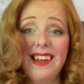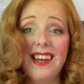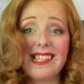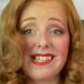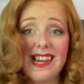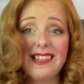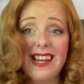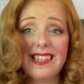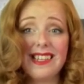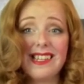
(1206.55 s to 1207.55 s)
a set
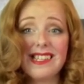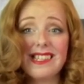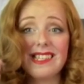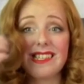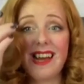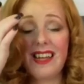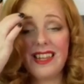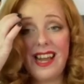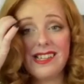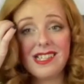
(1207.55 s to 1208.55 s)
like this does not
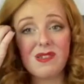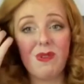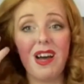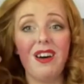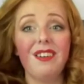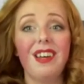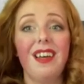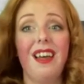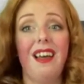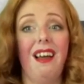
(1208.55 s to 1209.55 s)
last as well
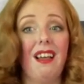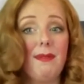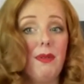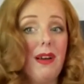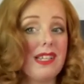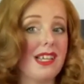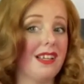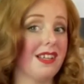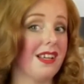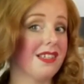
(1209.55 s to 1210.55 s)
as my wet set
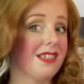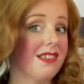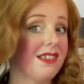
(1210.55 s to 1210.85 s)
does.